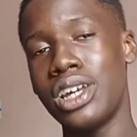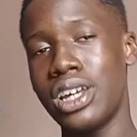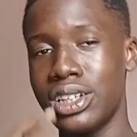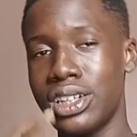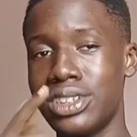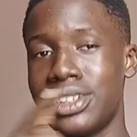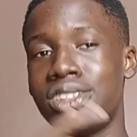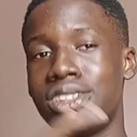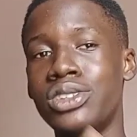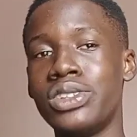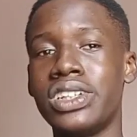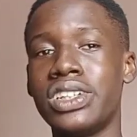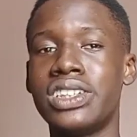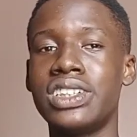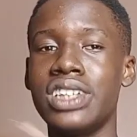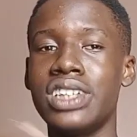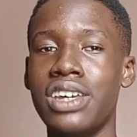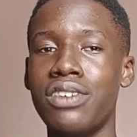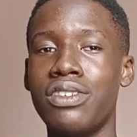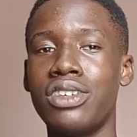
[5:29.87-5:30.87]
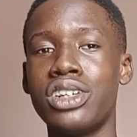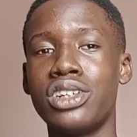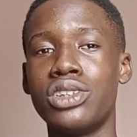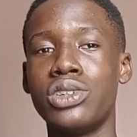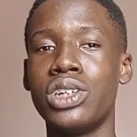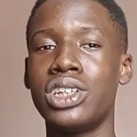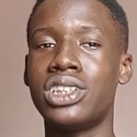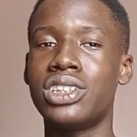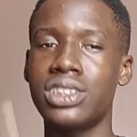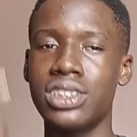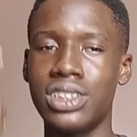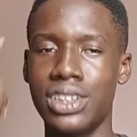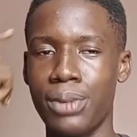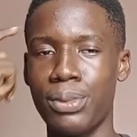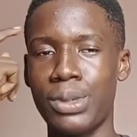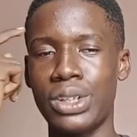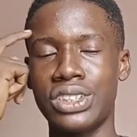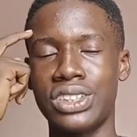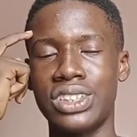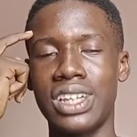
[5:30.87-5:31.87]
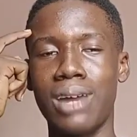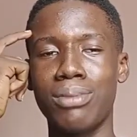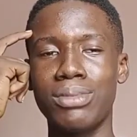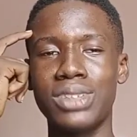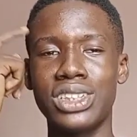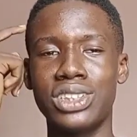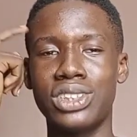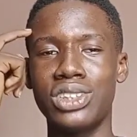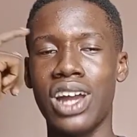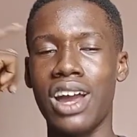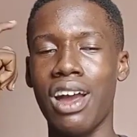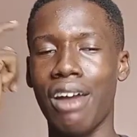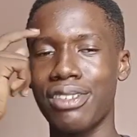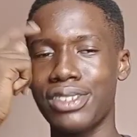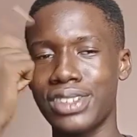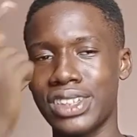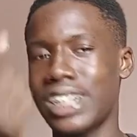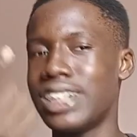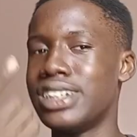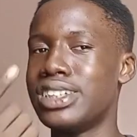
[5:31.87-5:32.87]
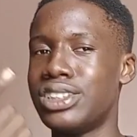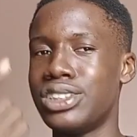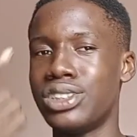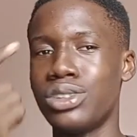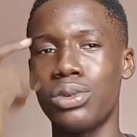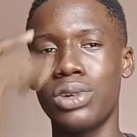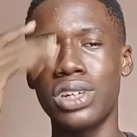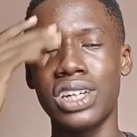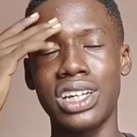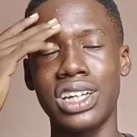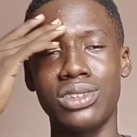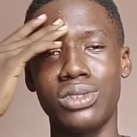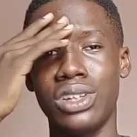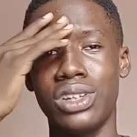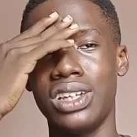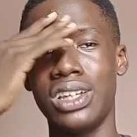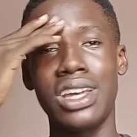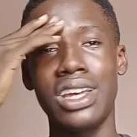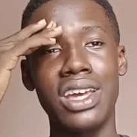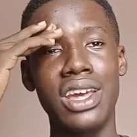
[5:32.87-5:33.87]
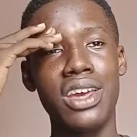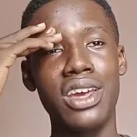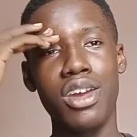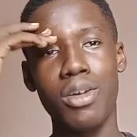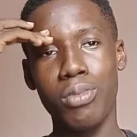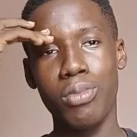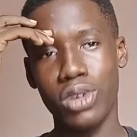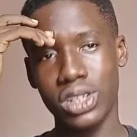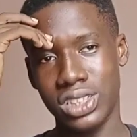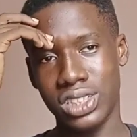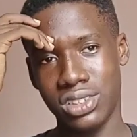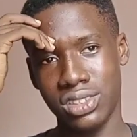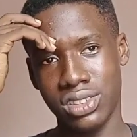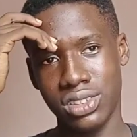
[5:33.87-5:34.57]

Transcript: Did you do it? If you didn't do it, that means you have sense. You know what you're doing. But